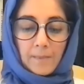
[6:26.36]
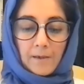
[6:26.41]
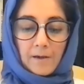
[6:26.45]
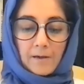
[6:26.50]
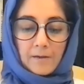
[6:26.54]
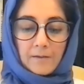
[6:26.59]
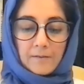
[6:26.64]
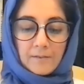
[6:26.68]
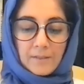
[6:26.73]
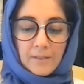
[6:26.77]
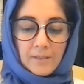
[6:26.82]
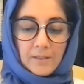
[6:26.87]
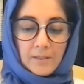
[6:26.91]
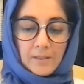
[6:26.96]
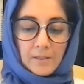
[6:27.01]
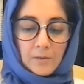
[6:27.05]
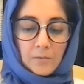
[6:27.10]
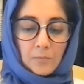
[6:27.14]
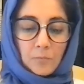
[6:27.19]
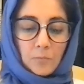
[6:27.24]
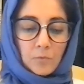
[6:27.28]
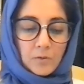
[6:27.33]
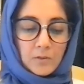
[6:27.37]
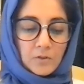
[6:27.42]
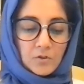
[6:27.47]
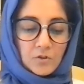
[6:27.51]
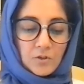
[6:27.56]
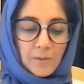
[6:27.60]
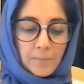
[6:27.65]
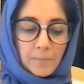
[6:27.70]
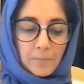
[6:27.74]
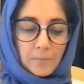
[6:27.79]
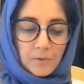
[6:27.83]
as he would
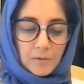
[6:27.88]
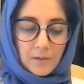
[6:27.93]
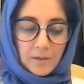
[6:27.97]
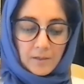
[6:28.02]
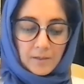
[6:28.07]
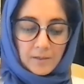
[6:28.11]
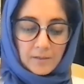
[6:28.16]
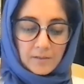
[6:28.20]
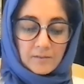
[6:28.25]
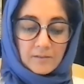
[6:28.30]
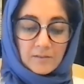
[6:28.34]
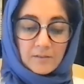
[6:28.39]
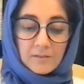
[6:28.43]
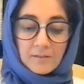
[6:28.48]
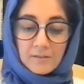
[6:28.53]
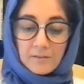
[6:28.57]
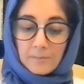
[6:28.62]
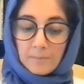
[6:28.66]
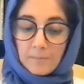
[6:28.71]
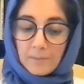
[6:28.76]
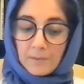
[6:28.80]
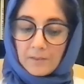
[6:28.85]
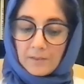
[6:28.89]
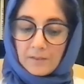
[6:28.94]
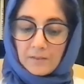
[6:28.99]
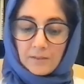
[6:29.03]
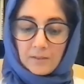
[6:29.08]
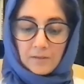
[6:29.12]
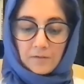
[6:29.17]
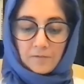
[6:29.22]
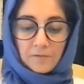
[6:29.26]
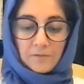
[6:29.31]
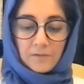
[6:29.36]
jeopardize the
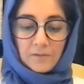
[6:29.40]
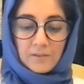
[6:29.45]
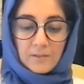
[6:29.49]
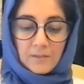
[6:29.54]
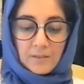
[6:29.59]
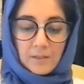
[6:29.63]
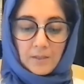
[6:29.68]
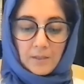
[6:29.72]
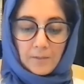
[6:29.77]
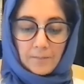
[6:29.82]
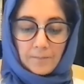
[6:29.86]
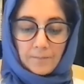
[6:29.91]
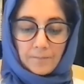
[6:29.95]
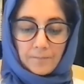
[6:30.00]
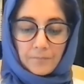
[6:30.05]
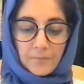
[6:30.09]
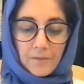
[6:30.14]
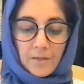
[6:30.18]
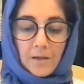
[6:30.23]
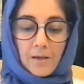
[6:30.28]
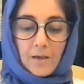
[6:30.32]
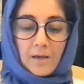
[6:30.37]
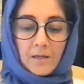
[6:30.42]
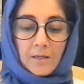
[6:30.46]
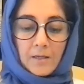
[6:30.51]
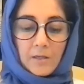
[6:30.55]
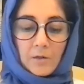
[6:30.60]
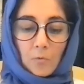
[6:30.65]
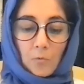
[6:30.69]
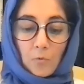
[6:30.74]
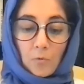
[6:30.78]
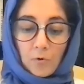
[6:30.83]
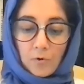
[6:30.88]
stability of the city.
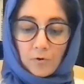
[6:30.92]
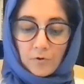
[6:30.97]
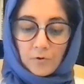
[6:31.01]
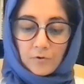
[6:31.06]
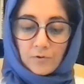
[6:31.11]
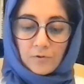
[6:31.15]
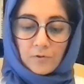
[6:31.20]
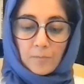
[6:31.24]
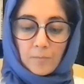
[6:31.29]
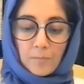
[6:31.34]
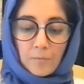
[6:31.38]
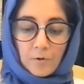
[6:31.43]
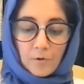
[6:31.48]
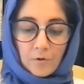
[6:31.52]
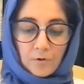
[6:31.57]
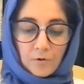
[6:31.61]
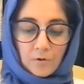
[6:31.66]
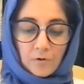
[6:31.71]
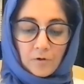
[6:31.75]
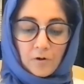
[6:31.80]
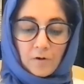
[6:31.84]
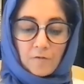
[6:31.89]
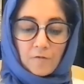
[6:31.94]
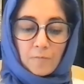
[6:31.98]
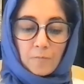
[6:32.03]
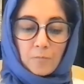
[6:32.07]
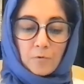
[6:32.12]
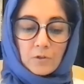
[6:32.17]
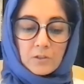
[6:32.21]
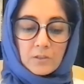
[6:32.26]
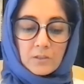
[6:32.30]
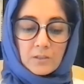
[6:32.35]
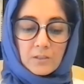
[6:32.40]
He ordered the murder of
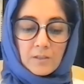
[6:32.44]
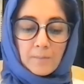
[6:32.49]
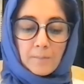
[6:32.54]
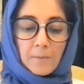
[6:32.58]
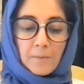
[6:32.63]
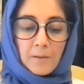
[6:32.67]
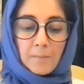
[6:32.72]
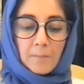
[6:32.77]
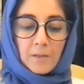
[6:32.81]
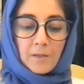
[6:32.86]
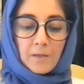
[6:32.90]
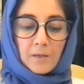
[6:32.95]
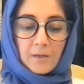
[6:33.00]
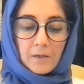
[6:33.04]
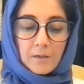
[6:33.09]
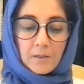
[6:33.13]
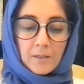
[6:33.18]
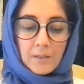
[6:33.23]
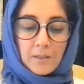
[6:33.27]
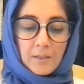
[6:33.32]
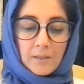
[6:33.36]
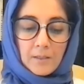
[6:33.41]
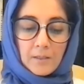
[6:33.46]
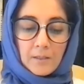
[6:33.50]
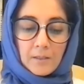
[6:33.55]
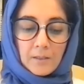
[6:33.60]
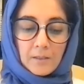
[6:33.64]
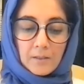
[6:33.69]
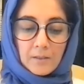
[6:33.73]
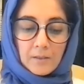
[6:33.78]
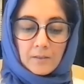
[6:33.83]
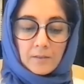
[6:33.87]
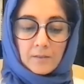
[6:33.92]
Muslim ibn
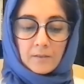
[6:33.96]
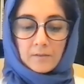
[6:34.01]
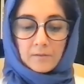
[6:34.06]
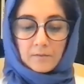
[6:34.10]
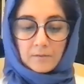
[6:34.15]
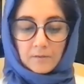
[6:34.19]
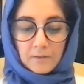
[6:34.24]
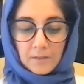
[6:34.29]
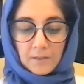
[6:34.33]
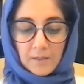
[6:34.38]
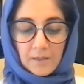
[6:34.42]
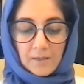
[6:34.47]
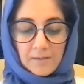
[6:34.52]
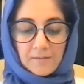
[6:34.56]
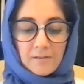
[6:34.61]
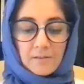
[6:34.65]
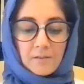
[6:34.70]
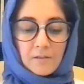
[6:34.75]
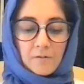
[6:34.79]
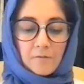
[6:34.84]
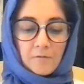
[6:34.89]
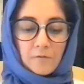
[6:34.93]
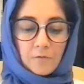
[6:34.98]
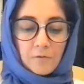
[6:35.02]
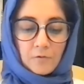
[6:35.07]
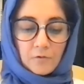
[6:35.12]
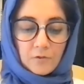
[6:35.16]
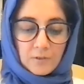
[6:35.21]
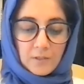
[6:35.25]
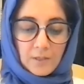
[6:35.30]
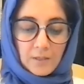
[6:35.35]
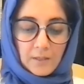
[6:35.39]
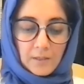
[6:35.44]
Aqil, the cousin of
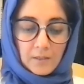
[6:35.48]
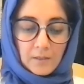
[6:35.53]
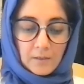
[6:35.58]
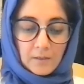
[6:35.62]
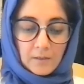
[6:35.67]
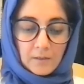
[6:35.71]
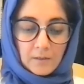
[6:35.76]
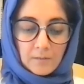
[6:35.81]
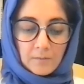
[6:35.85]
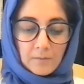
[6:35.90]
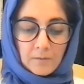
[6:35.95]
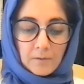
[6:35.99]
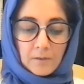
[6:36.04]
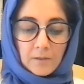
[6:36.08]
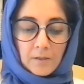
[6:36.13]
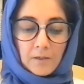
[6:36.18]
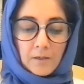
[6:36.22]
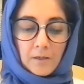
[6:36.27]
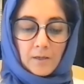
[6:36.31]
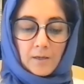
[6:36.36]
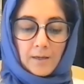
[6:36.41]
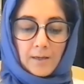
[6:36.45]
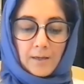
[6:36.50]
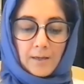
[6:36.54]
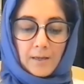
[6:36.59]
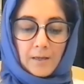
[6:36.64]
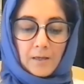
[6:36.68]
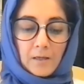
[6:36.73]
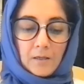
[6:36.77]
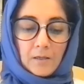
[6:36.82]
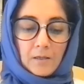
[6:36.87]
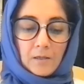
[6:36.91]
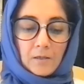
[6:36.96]
Hussein,
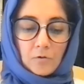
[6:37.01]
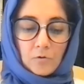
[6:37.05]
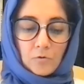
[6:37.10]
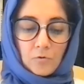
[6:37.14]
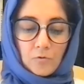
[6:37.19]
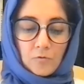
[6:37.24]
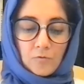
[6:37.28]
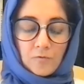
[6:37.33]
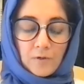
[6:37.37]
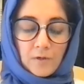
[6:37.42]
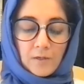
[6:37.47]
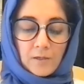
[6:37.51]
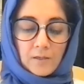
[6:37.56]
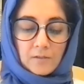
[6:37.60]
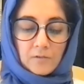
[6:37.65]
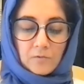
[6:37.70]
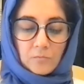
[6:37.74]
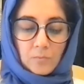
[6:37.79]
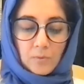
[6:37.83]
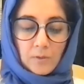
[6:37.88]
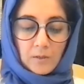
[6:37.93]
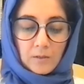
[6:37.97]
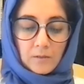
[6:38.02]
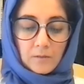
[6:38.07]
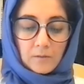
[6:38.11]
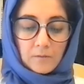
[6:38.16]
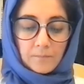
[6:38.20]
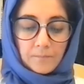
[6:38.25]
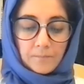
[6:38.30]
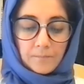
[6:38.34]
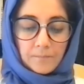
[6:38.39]
in Kufa as well.